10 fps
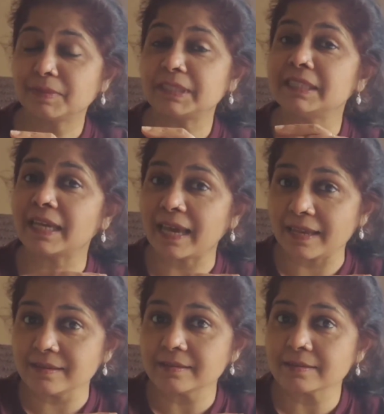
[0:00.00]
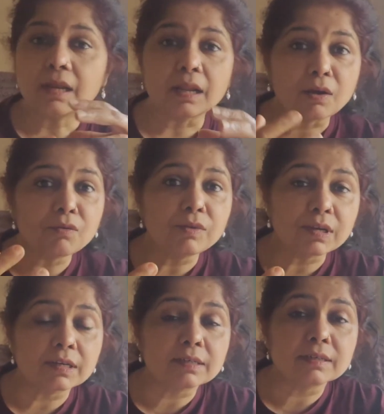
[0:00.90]
But in the end, love
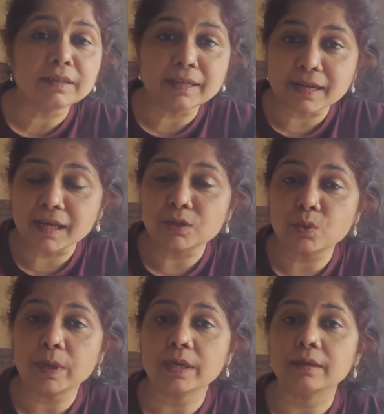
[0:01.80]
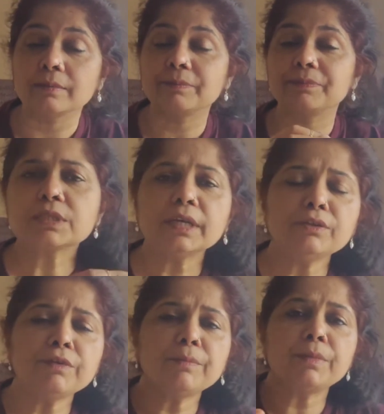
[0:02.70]
will return in another way. It's
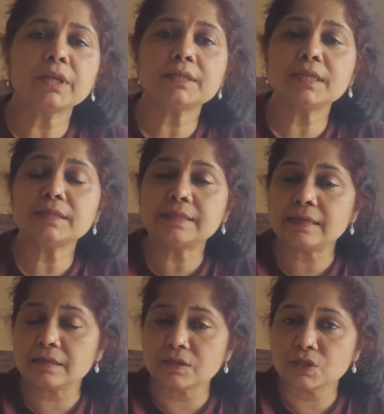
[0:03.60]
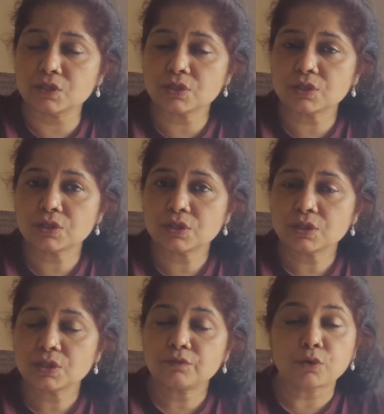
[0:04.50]
kind of embracing change
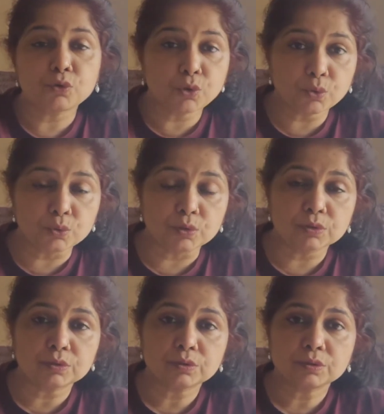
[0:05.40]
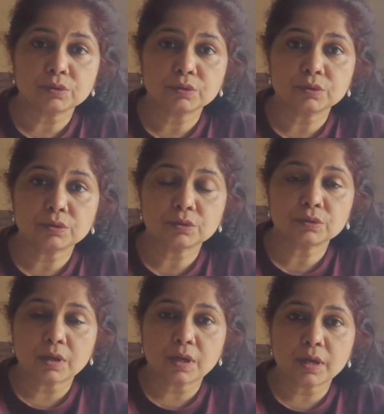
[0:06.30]
for growth.
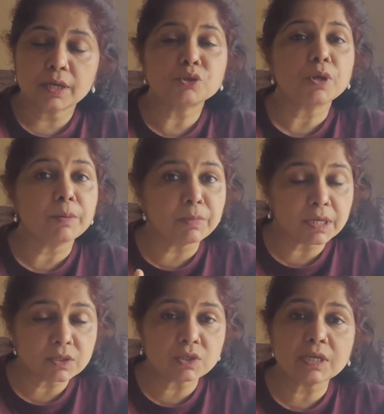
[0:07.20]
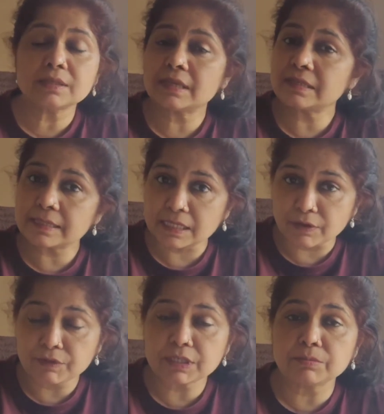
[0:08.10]
and to embrace change that is
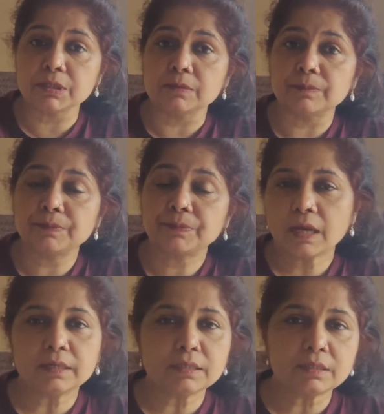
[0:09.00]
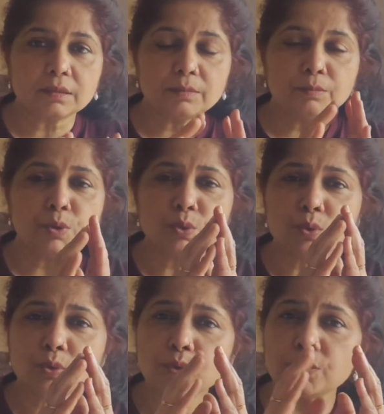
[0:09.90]
inevitable, and it
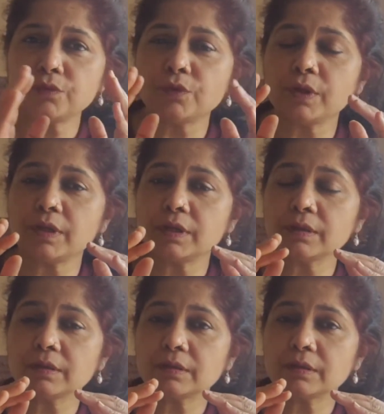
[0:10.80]
beautifully